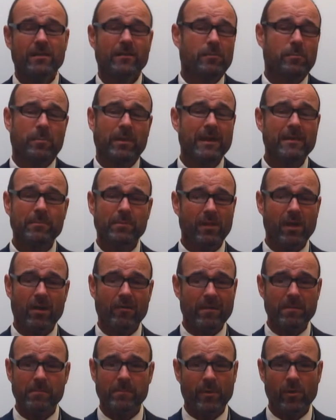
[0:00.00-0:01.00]
this people
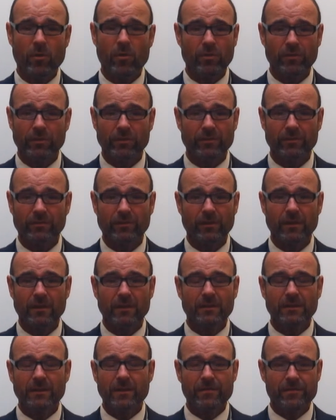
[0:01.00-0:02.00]
are important
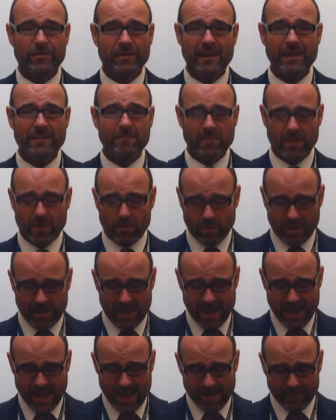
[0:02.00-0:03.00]
theme that we
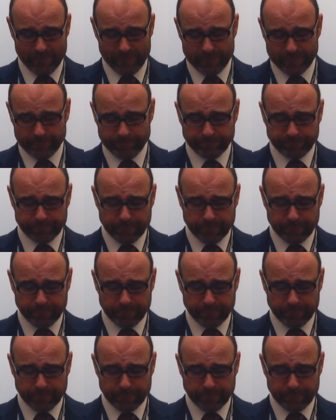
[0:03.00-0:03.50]
have.